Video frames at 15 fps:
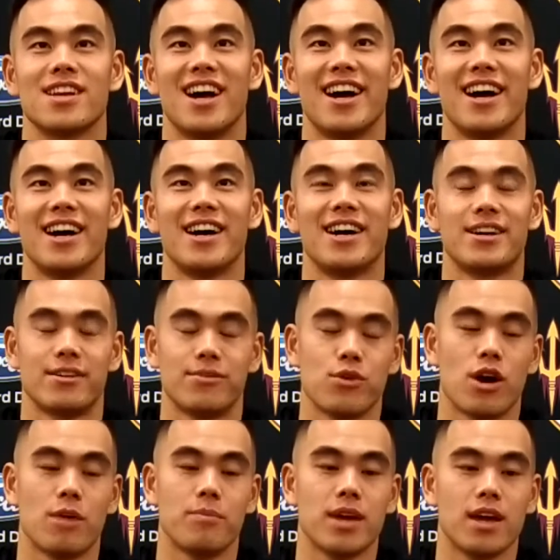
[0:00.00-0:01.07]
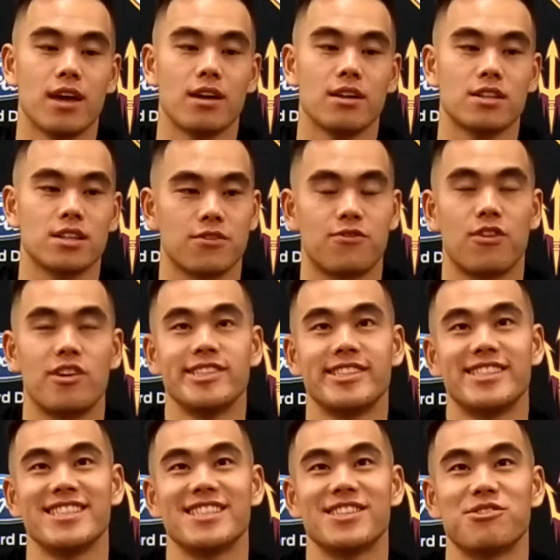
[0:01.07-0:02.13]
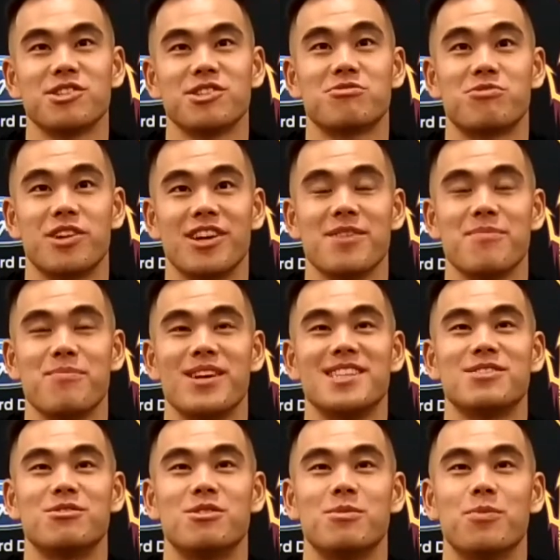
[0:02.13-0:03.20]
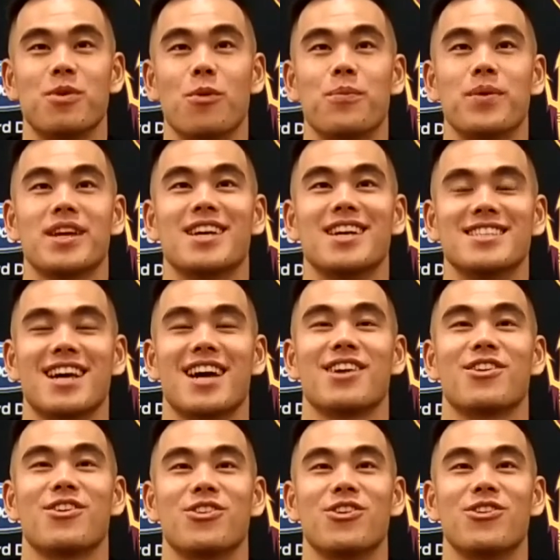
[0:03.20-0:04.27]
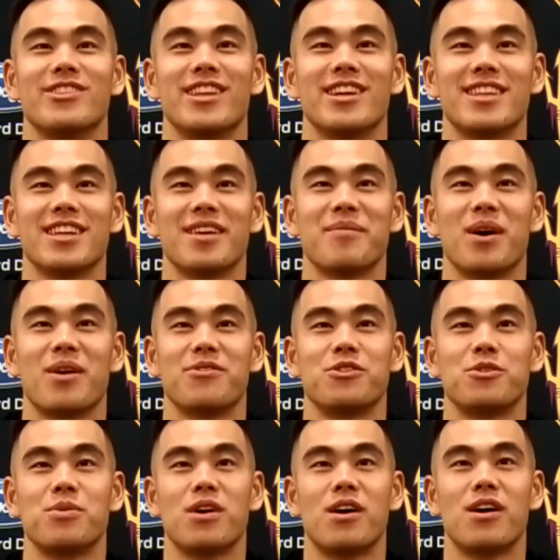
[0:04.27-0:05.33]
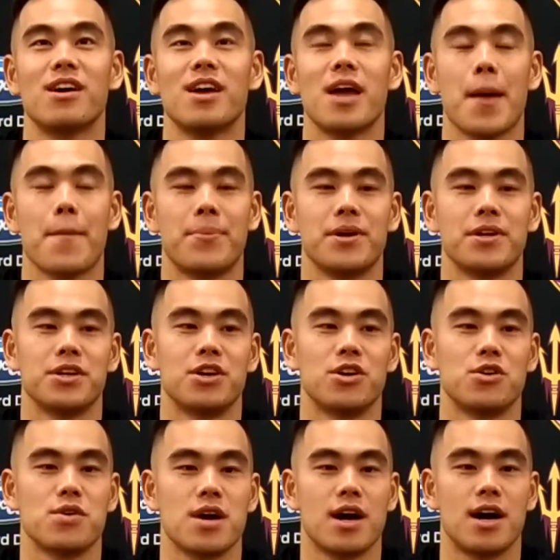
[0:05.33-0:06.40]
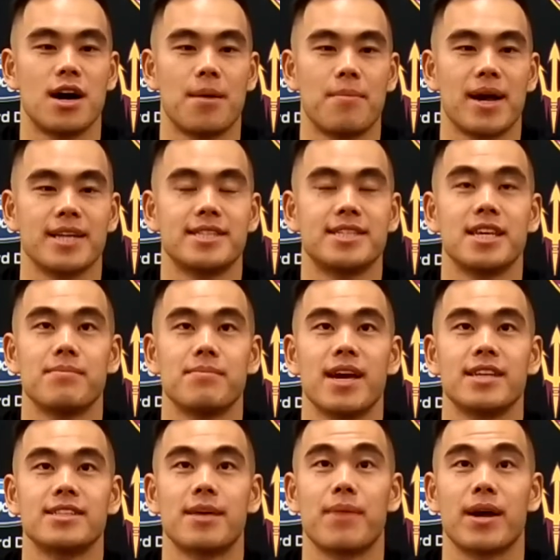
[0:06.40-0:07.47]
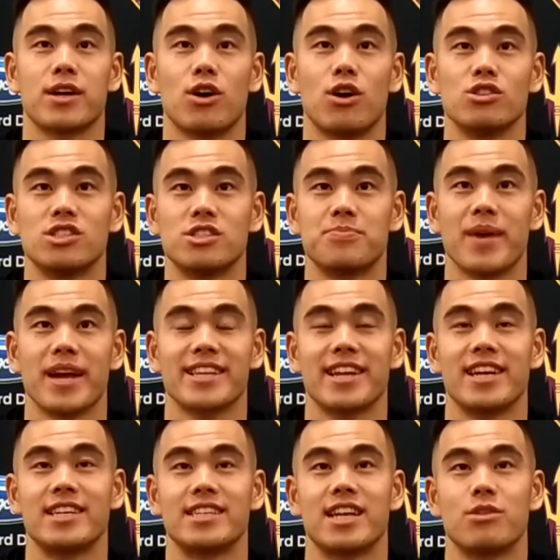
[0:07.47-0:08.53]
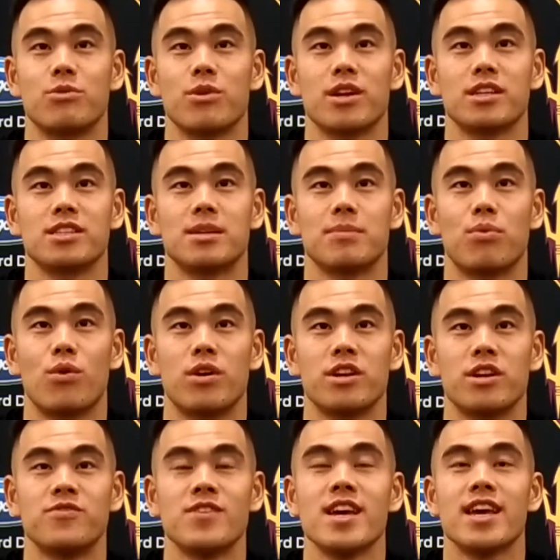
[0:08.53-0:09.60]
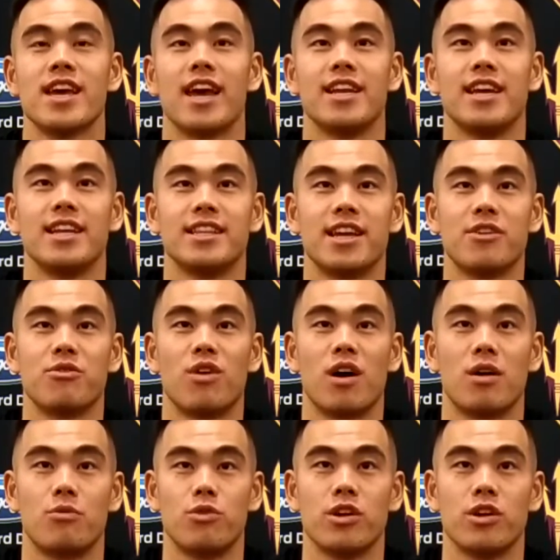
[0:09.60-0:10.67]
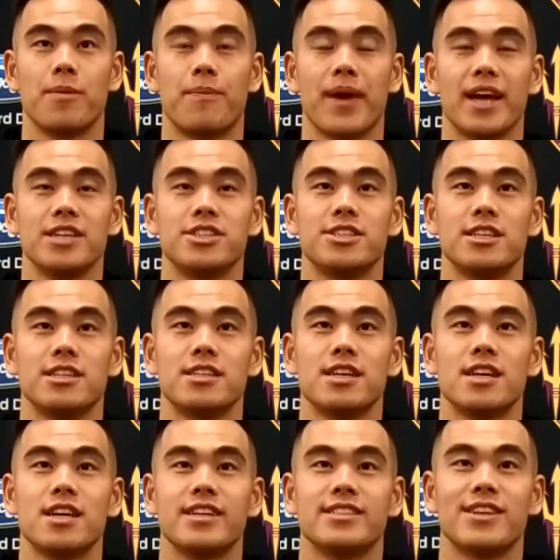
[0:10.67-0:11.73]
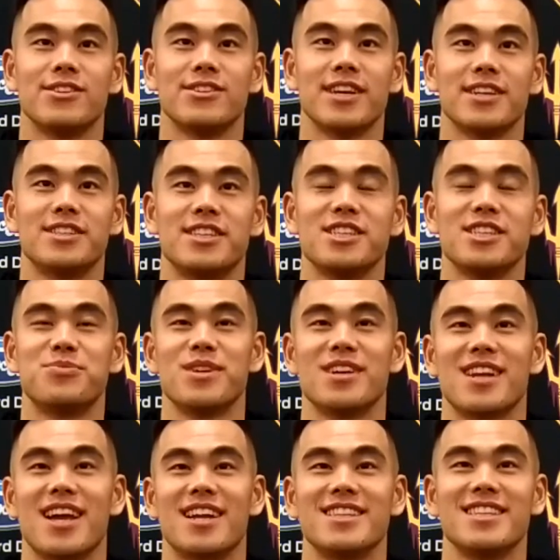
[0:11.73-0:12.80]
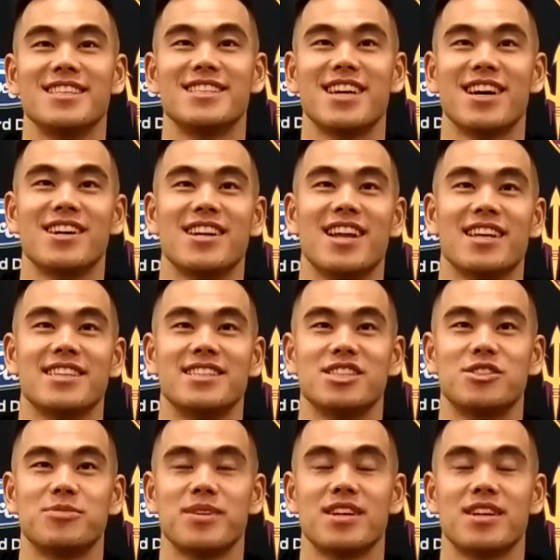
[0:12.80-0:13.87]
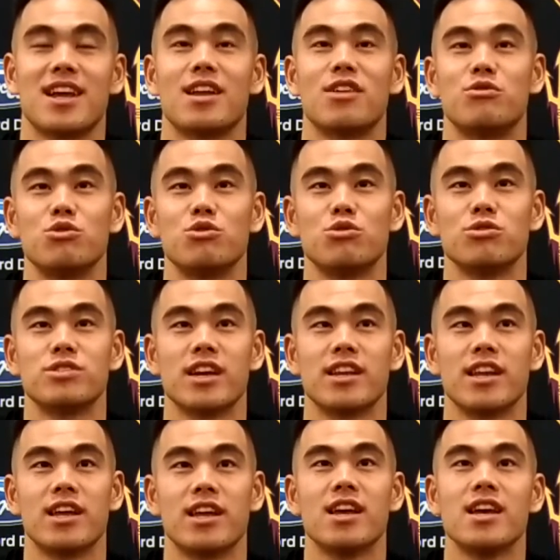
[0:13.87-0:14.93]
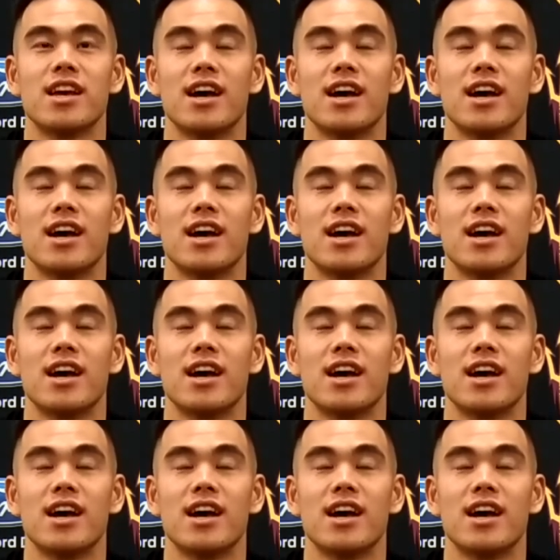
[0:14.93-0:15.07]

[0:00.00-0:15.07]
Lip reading: Well, I mean, the first season was really miserable because I don't know nothing about football. But, you know, my teammates and my coaches back there, they are really supportive. And then they were really patient. So they teach me a lot of detail, like teach me a lot of rules, and then